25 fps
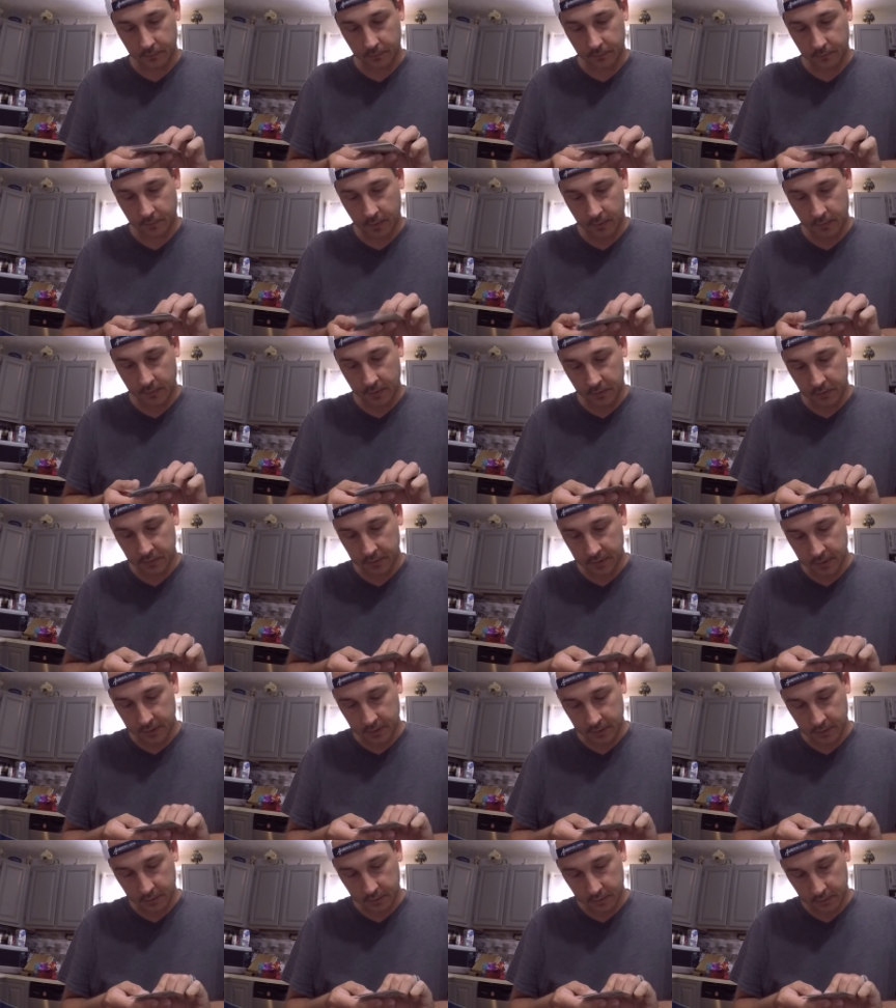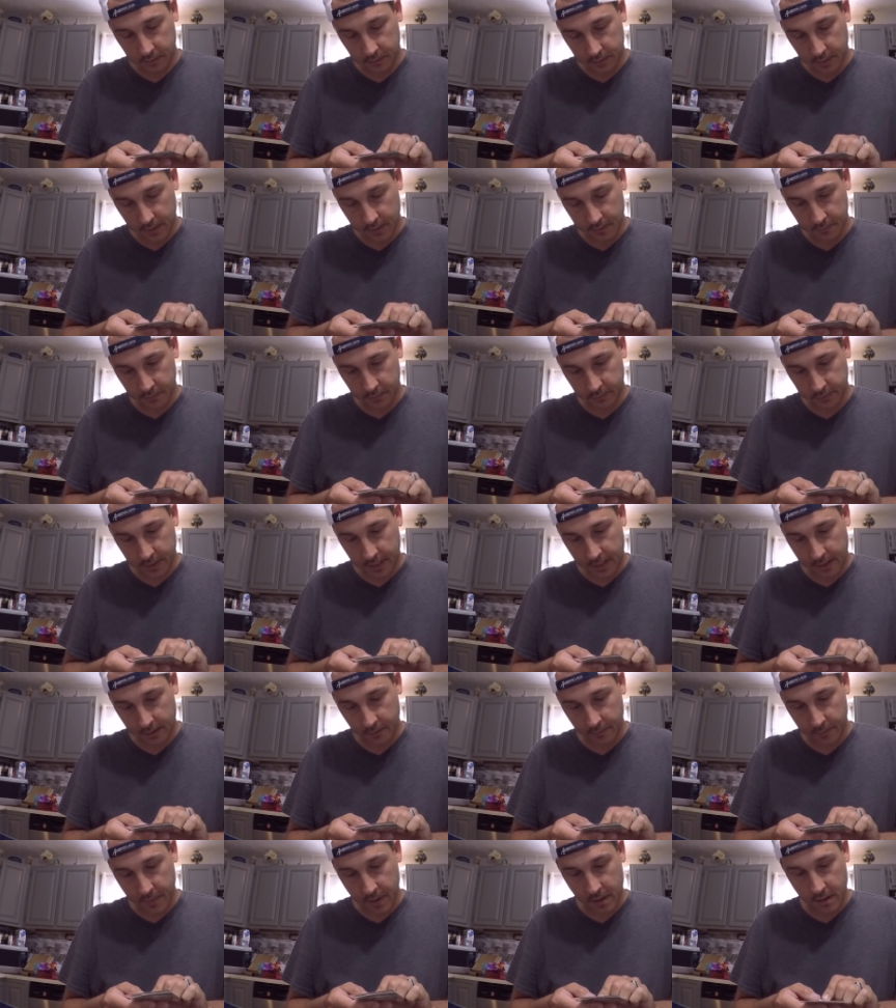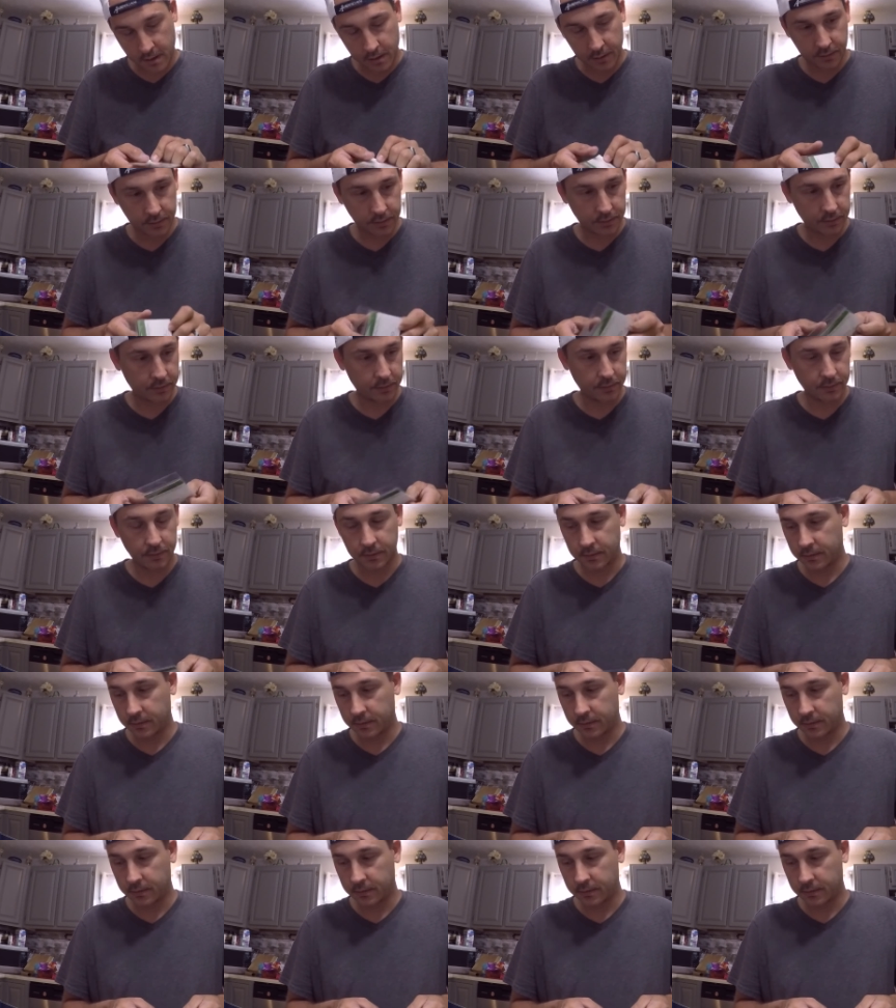Throw those in the terminal tackle box.